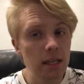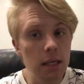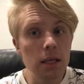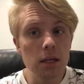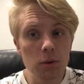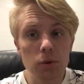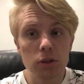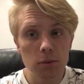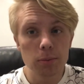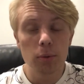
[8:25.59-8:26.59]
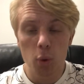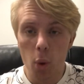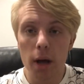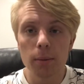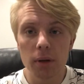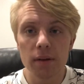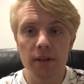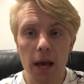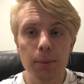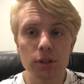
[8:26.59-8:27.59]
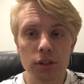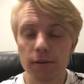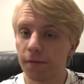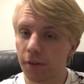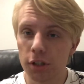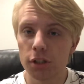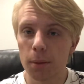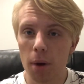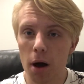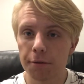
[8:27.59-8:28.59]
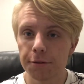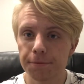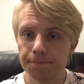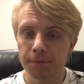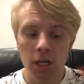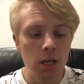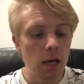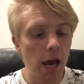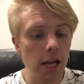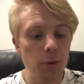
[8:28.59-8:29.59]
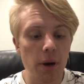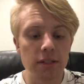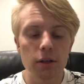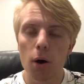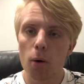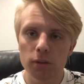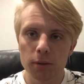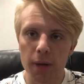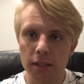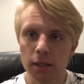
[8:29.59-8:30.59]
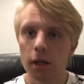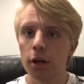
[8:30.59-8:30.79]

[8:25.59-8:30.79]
E will do quite a bit of damage to finish them off. Anyways, ultimate.